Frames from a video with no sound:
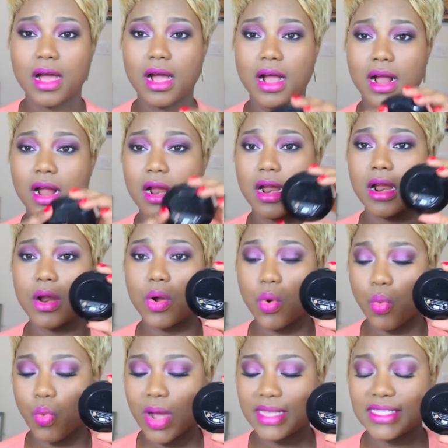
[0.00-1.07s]
are
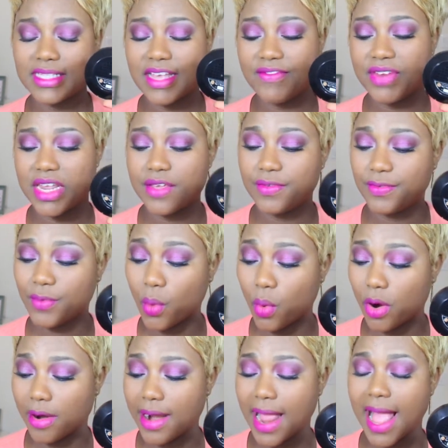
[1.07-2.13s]

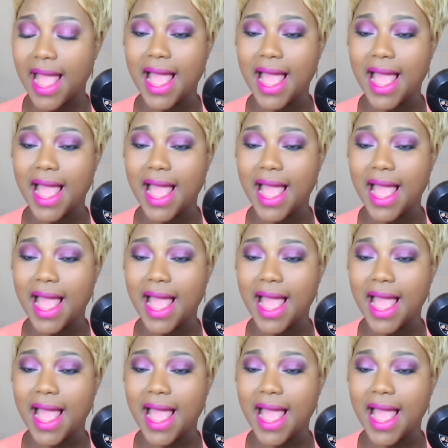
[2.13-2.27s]
174